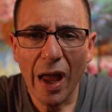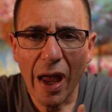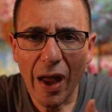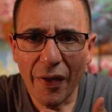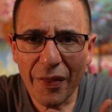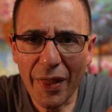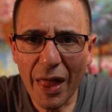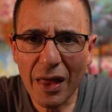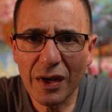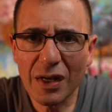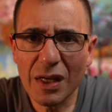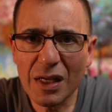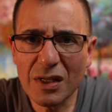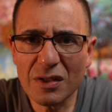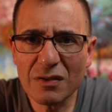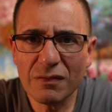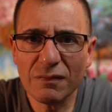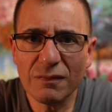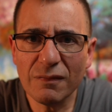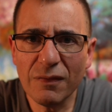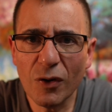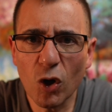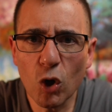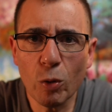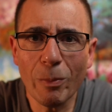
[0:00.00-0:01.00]
And that is
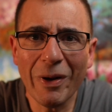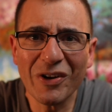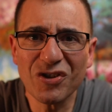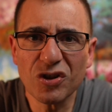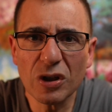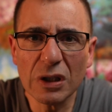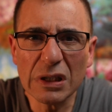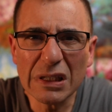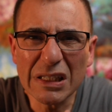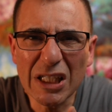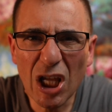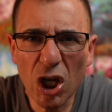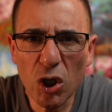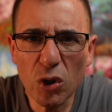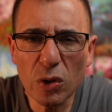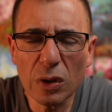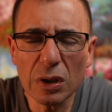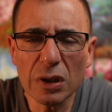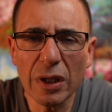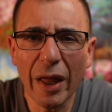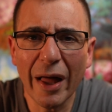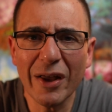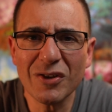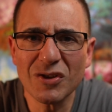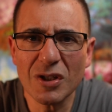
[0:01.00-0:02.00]
very much a
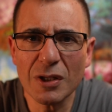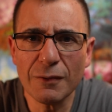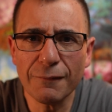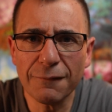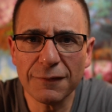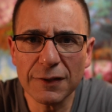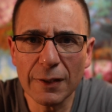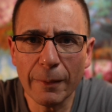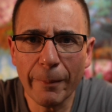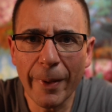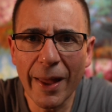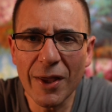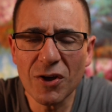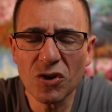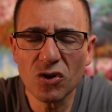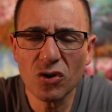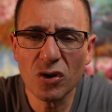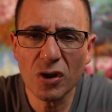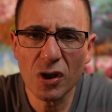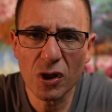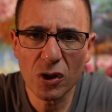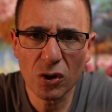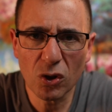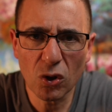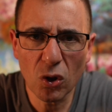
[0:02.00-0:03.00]
localized inflammation
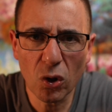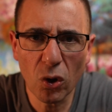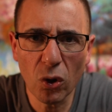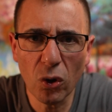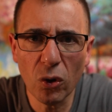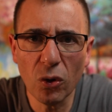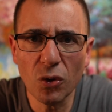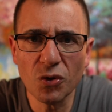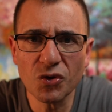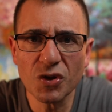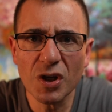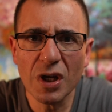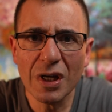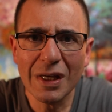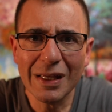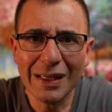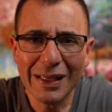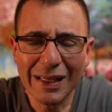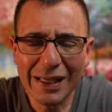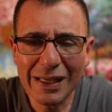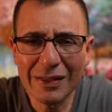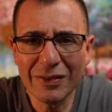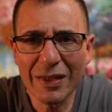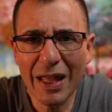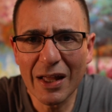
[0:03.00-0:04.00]
that occurs
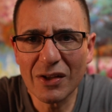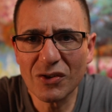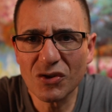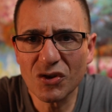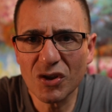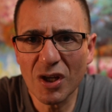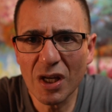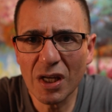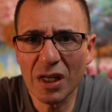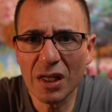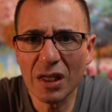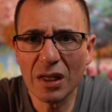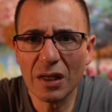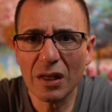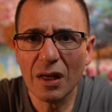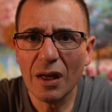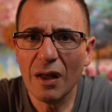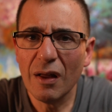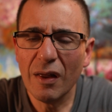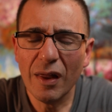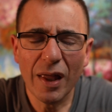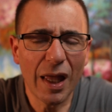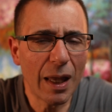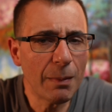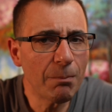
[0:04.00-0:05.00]
in that setting.
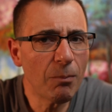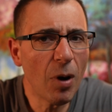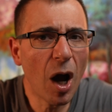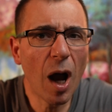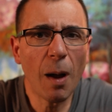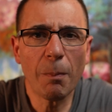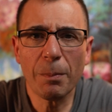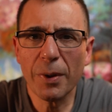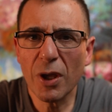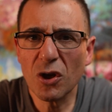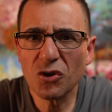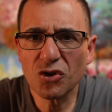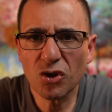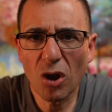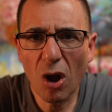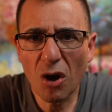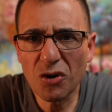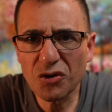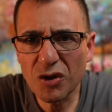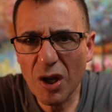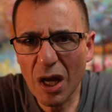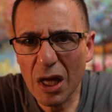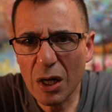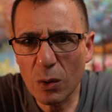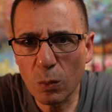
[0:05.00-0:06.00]
It might be
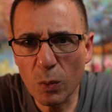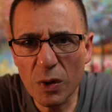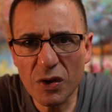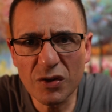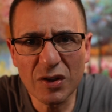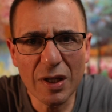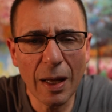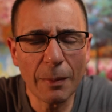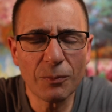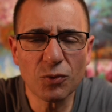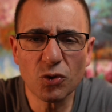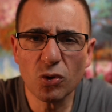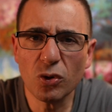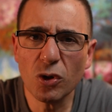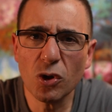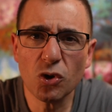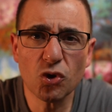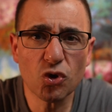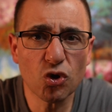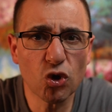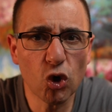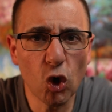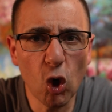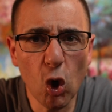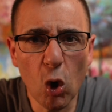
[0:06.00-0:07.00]
associated with some sort of
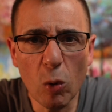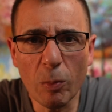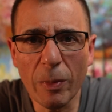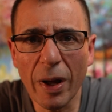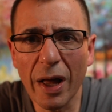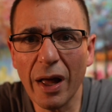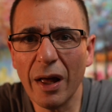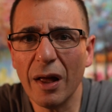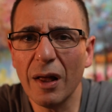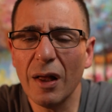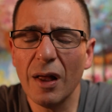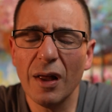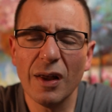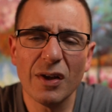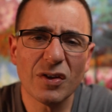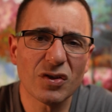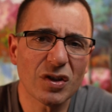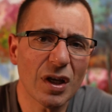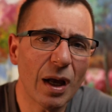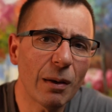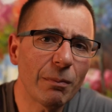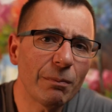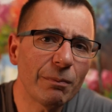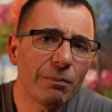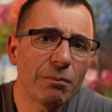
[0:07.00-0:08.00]
trauma,
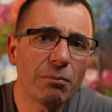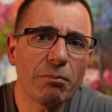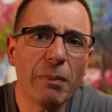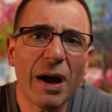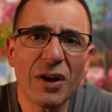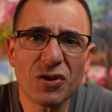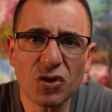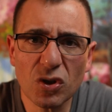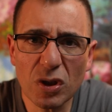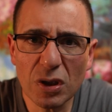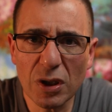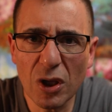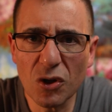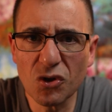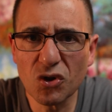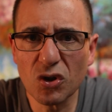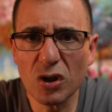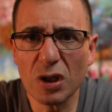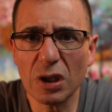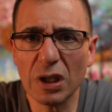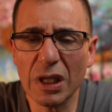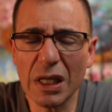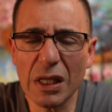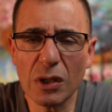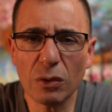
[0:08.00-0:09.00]
some
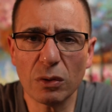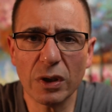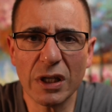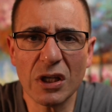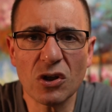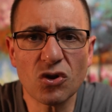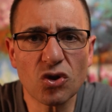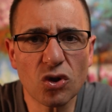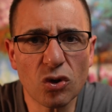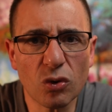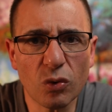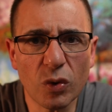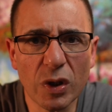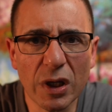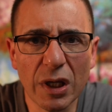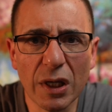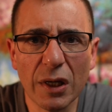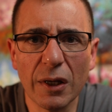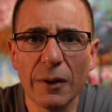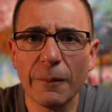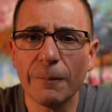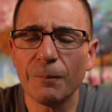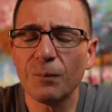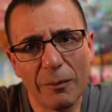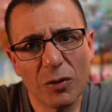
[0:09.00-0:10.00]
musculoskeletal
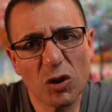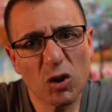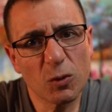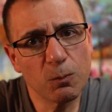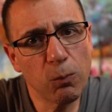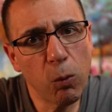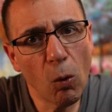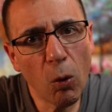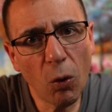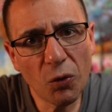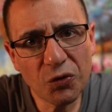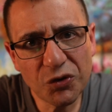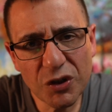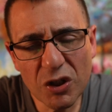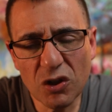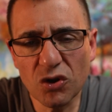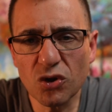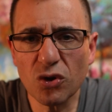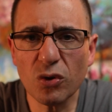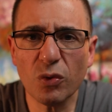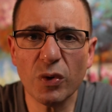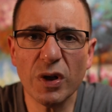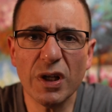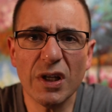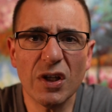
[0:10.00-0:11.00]
injury, sports
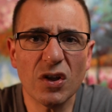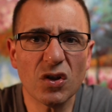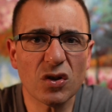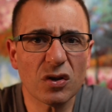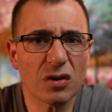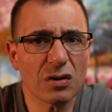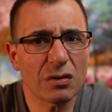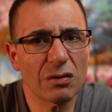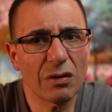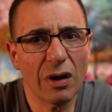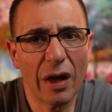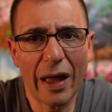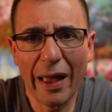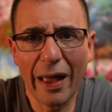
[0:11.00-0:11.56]
injuries,